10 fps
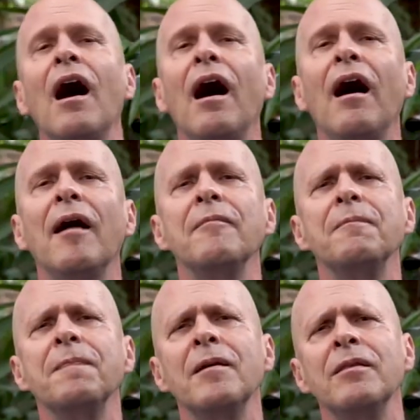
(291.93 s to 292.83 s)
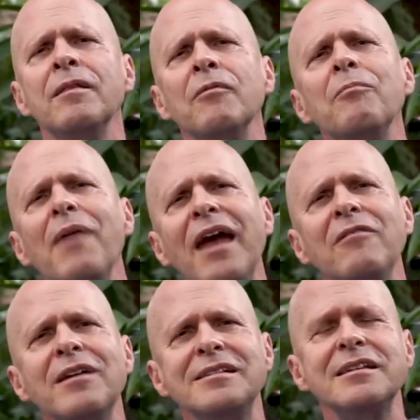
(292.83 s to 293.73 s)
The main
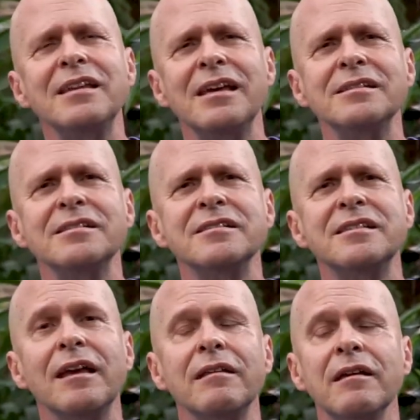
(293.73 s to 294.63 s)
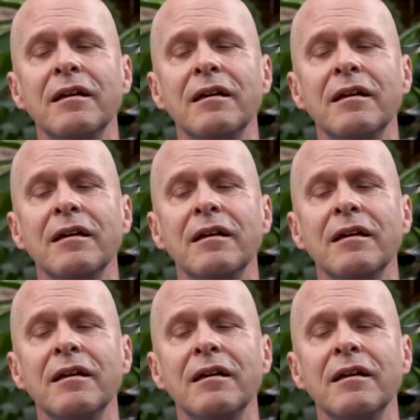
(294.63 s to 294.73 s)
reason is that